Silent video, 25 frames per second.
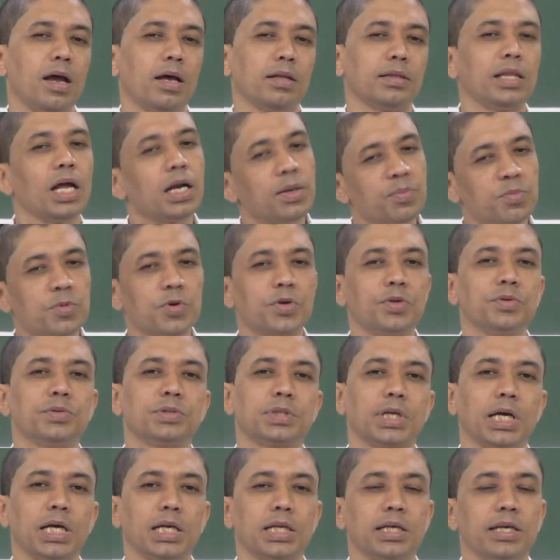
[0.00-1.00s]
that
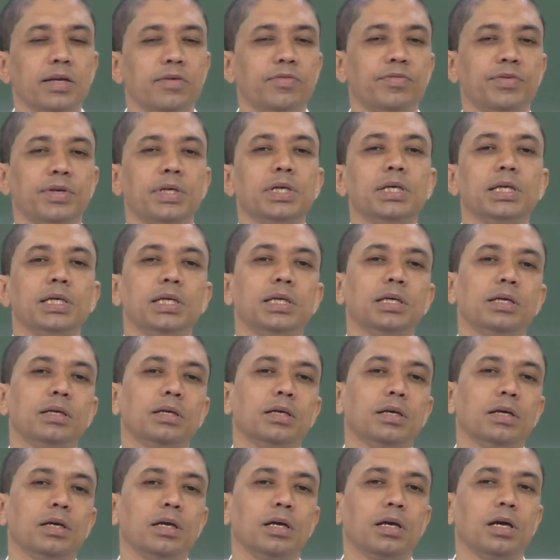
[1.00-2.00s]
producer if he
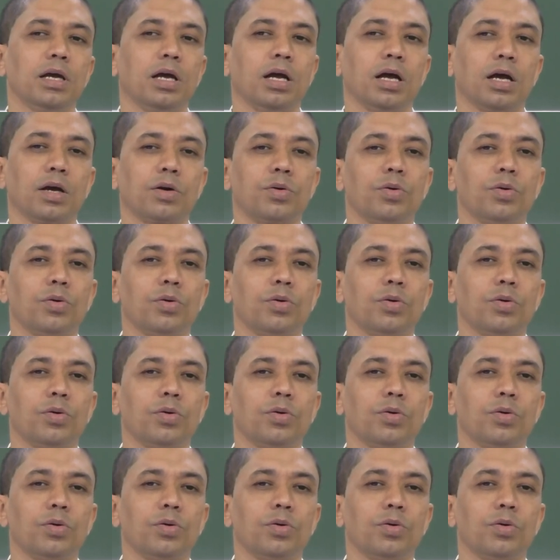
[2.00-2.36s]
uh,